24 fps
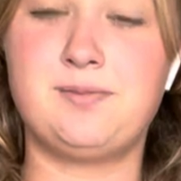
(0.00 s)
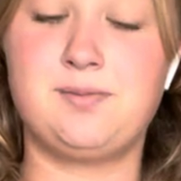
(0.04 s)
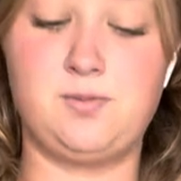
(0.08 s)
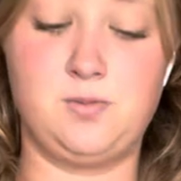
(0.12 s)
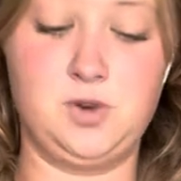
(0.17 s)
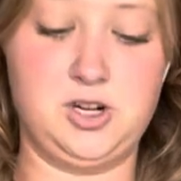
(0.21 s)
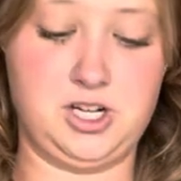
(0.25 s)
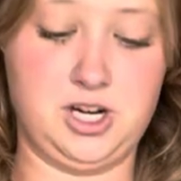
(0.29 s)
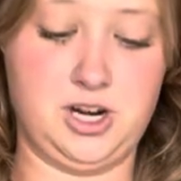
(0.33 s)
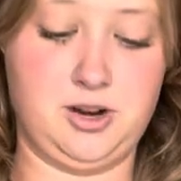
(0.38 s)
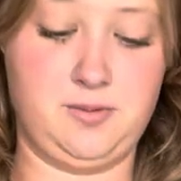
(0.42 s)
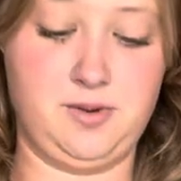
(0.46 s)

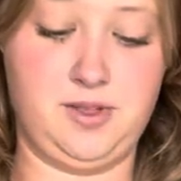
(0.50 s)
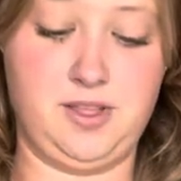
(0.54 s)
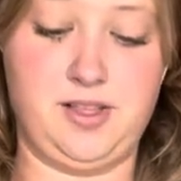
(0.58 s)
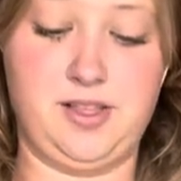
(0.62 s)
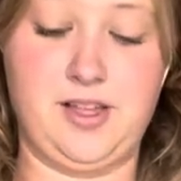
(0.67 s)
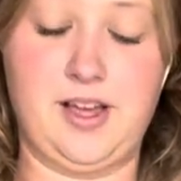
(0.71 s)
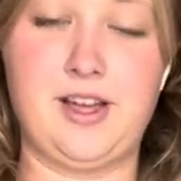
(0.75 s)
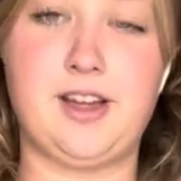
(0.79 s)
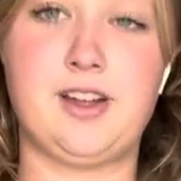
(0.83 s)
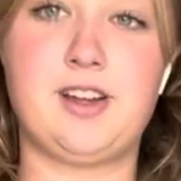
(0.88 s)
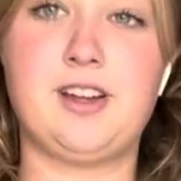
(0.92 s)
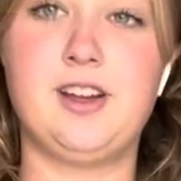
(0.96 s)
which I really
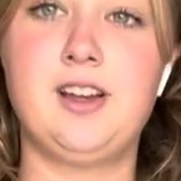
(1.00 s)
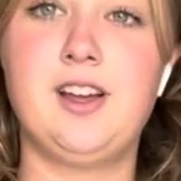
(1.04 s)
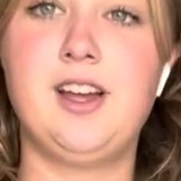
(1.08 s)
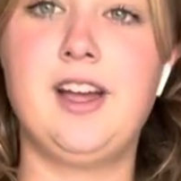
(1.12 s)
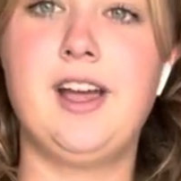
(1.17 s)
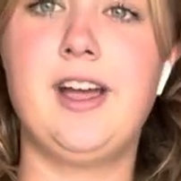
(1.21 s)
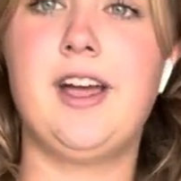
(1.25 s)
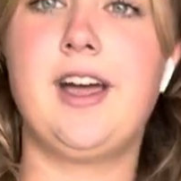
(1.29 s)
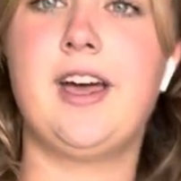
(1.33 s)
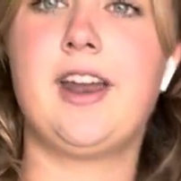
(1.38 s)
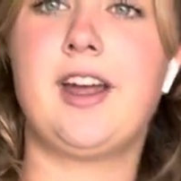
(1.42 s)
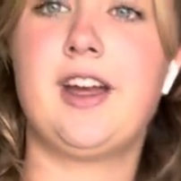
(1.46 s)
like.
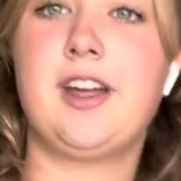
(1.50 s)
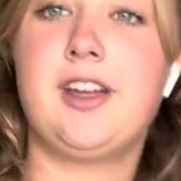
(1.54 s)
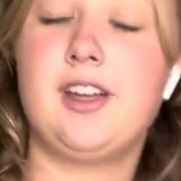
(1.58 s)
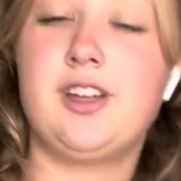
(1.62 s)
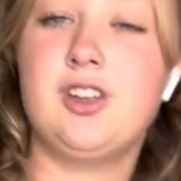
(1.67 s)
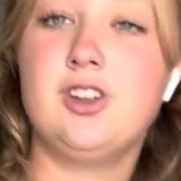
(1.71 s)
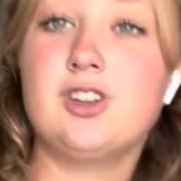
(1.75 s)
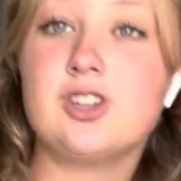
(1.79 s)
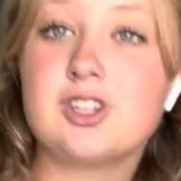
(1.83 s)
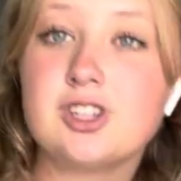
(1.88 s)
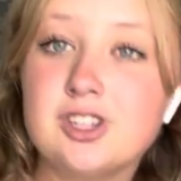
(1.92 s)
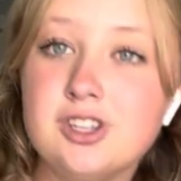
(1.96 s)
And I
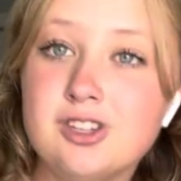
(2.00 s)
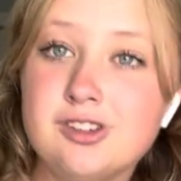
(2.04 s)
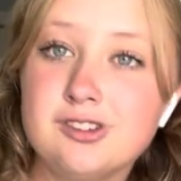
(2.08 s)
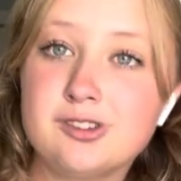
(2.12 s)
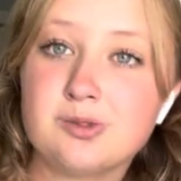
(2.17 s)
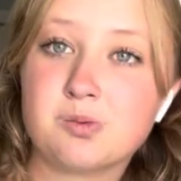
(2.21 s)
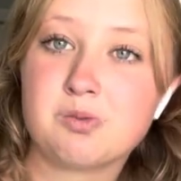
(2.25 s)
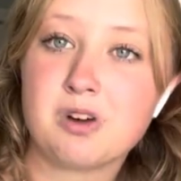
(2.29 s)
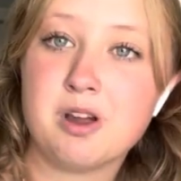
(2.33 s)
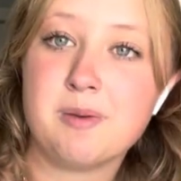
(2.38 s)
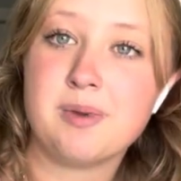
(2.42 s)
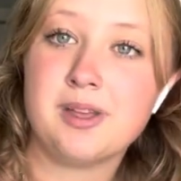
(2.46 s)
usually use
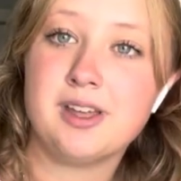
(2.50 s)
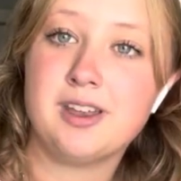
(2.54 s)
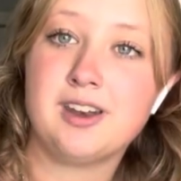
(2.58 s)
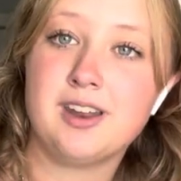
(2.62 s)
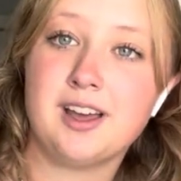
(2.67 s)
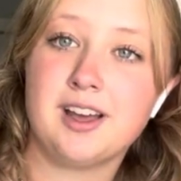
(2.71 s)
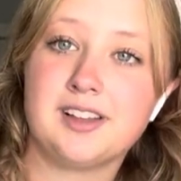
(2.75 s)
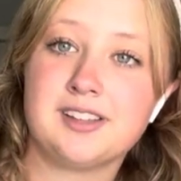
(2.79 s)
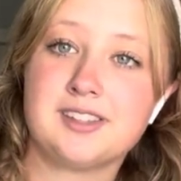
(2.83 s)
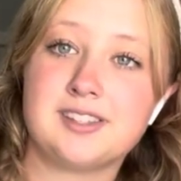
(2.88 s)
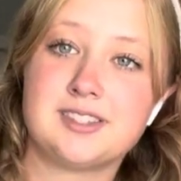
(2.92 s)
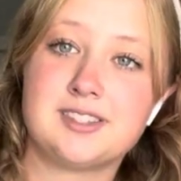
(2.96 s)
ribbon
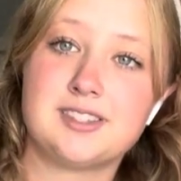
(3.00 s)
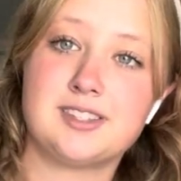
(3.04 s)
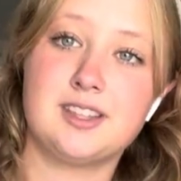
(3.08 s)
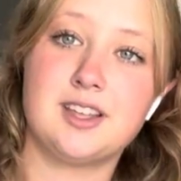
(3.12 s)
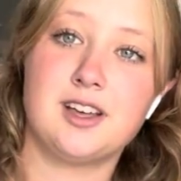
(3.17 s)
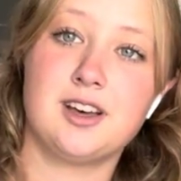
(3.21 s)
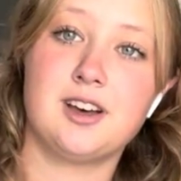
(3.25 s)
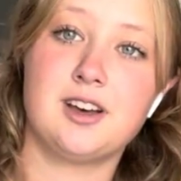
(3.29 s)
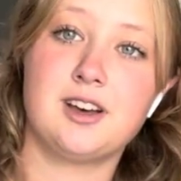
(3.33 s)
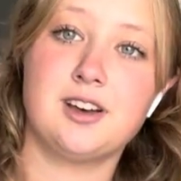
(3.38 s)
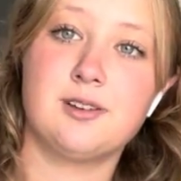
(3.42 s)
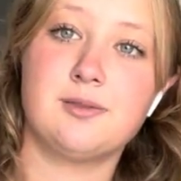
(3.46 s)
as
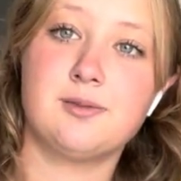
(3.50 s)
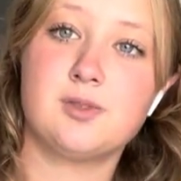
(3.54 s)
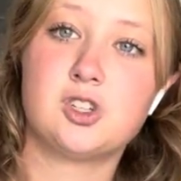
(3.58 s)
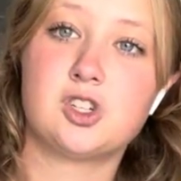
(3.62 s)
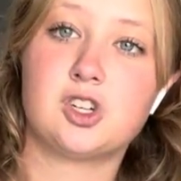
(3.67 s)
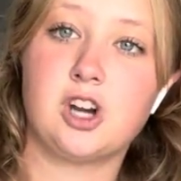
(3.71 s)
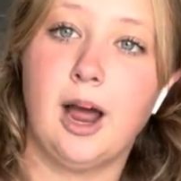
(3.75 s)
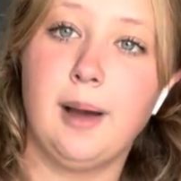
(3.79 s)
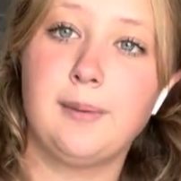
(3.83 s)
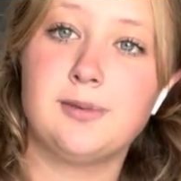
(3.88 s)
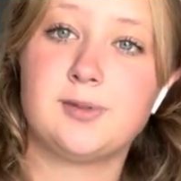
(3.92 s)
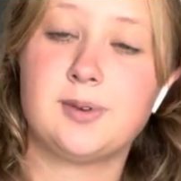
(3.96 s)
the
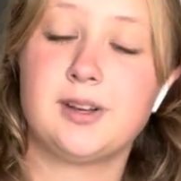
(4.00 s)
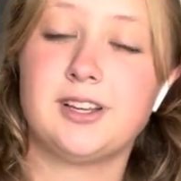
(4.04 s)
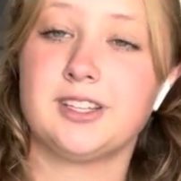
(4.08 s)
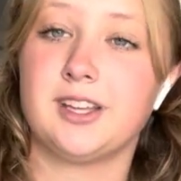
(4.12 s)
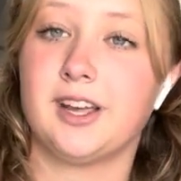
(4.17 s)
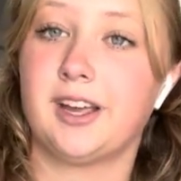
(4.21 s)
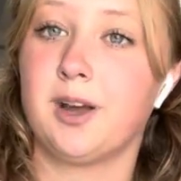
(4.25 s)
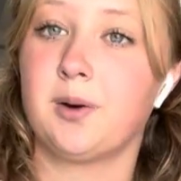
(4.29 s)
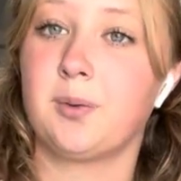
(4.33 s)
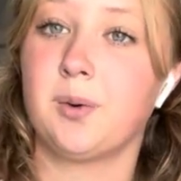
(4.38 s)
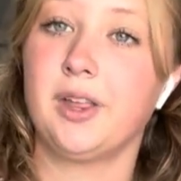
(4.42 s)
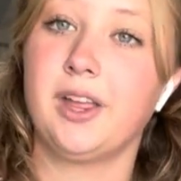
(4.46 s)
straps because
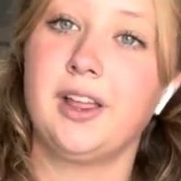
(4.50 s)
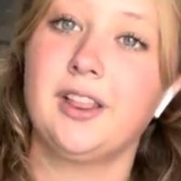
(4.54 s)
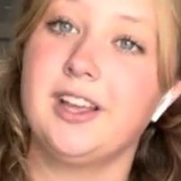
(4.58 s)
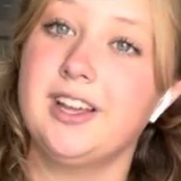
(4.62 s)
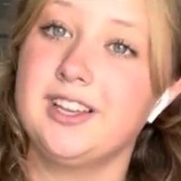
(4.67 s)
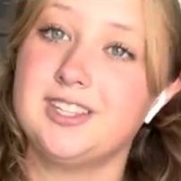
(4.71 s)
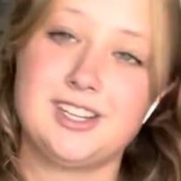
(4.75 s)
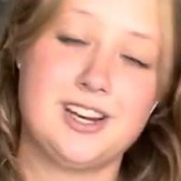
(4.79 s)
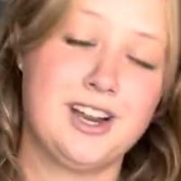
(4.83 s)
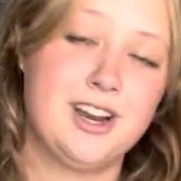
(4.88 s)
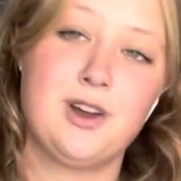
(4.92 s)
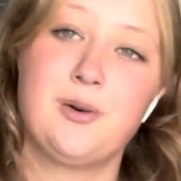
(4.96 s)
I get really
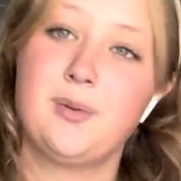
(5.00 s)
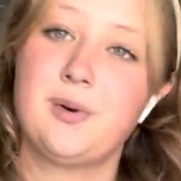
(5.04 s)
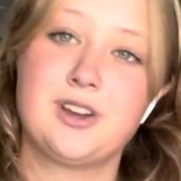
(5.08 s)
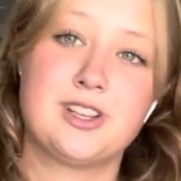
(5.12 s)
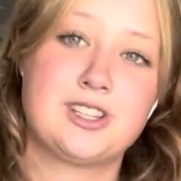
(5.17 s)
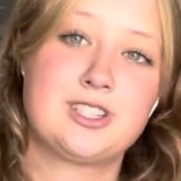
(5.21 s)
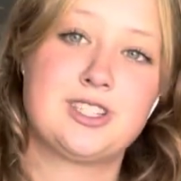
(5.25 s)
lazy. I don't want to